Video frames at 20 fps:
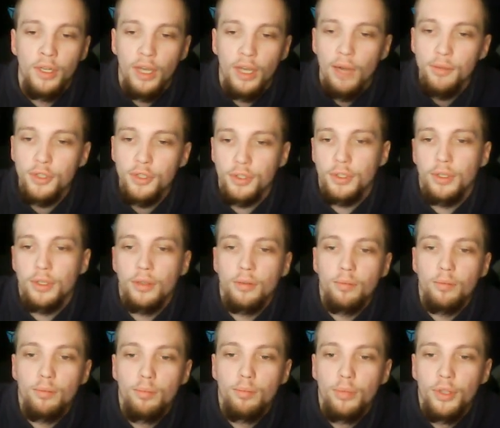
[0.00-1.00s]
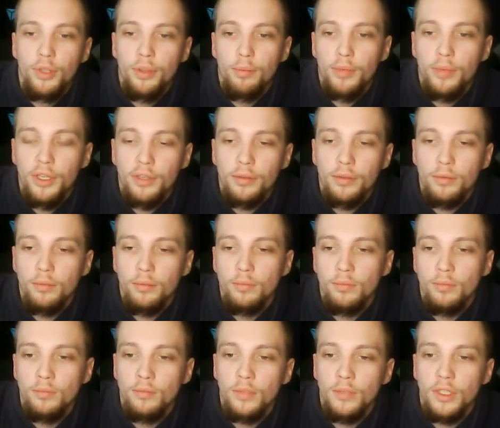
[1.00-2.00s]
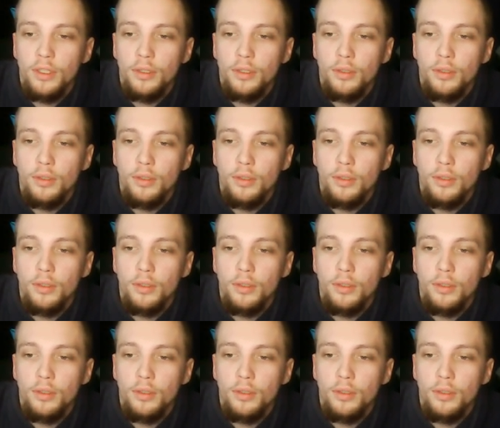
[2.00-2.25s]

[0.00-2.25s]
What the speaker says: I'm just gonna put them at, like,